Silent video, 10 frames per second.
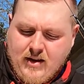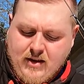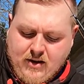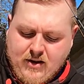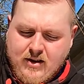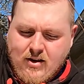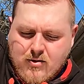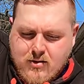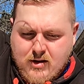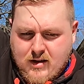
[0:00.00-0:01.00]
and there you
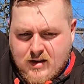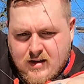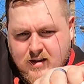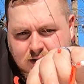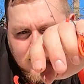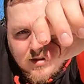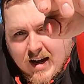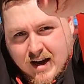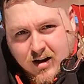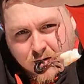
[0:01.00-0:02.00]
go so
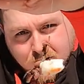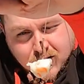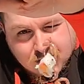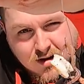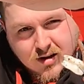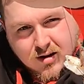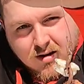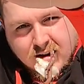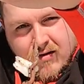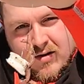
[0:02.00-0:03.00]
now
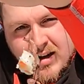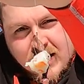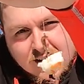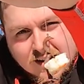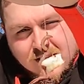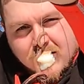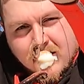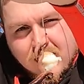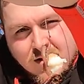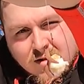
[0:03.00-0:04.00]
you have what I like to
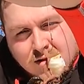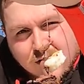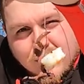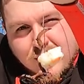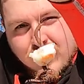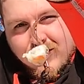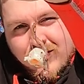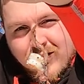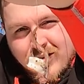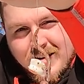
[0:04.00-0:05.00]
call the surf and
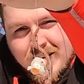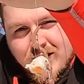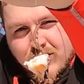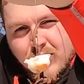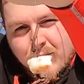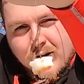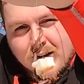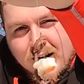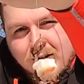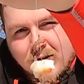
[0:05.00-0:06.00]
turf shrimp and a night